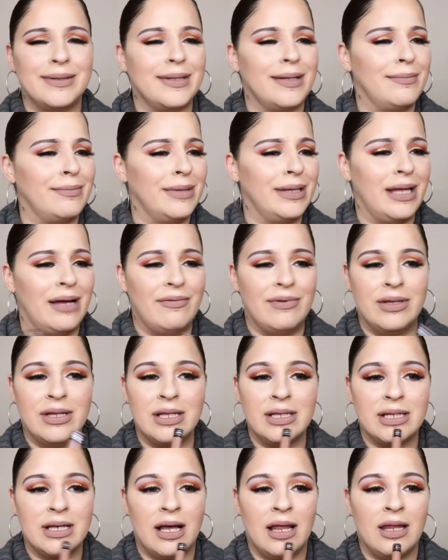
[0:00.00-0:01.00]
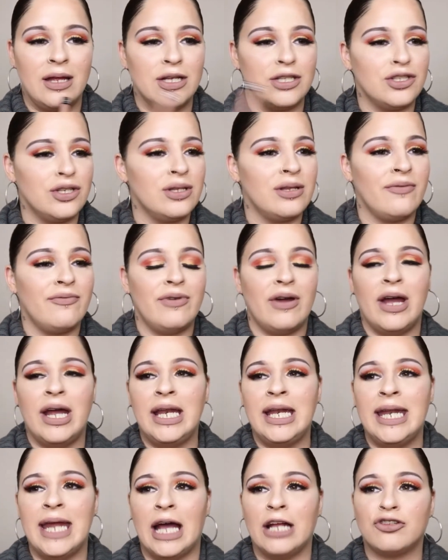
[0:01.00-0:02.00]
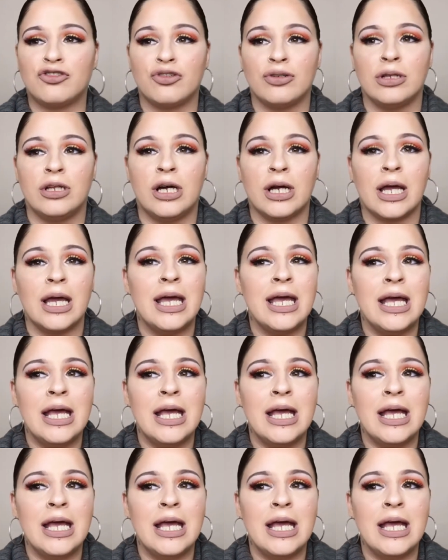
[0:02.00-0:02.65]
I'm loving this color. It's just a very natural look.